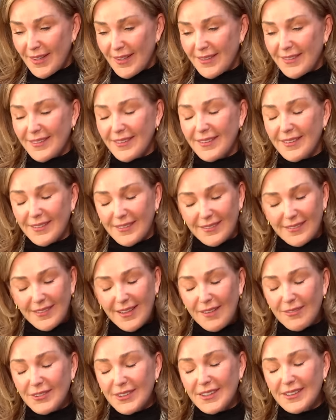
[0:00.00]

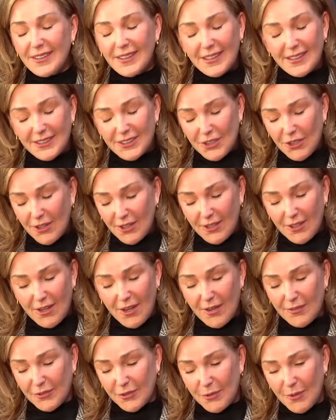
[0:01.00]
lovely Lily
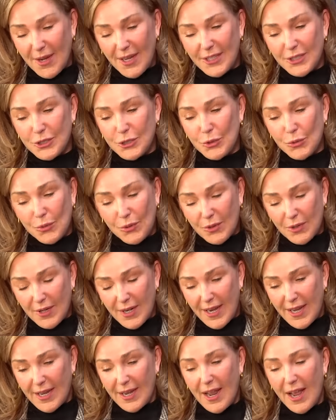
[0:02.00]
Tartikoff, who I adore,
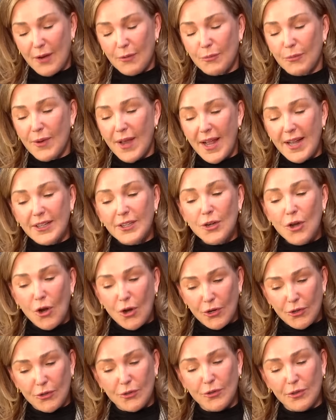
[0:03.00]
and I read an
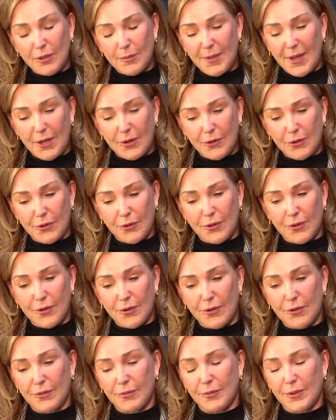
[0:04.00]
article about
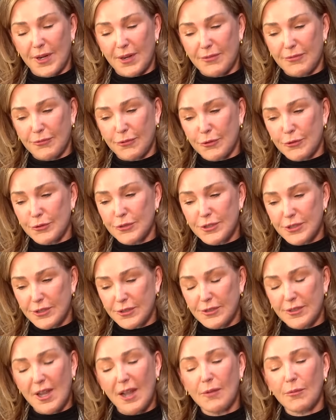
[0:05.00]
her when I first,
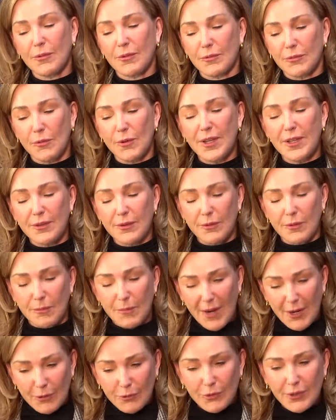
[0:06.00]
not in the,
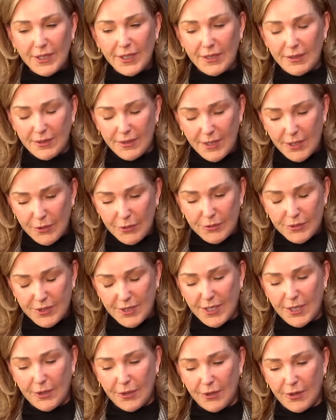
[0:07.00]
my early years
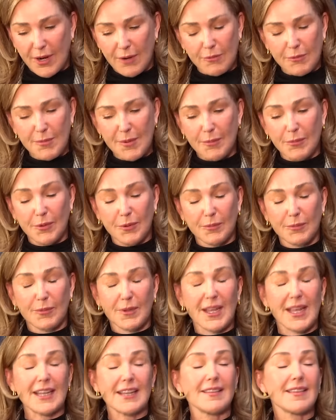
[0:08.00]
here. I remember
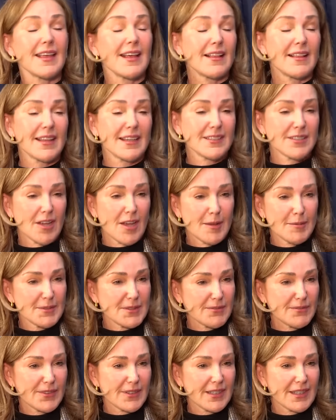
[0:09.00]
getting the LA Times
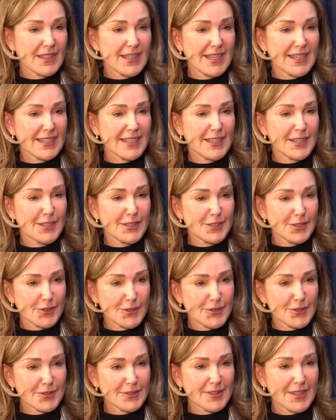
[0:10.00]
and feeling like an
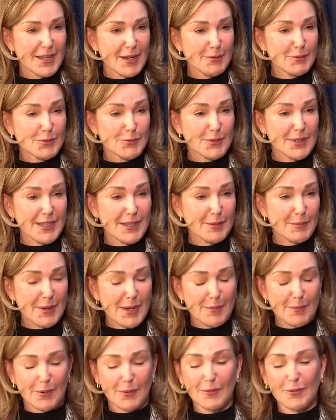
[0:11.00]
adult that I was reading the
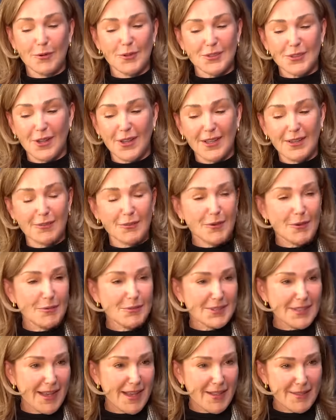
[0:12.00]
paper. Of course, all I ever read
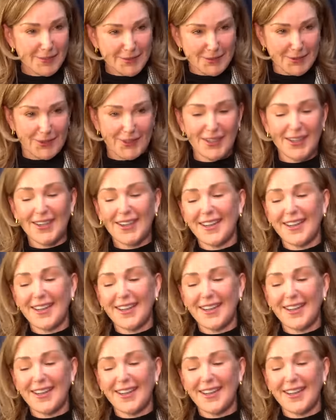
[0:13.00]
was Calendar,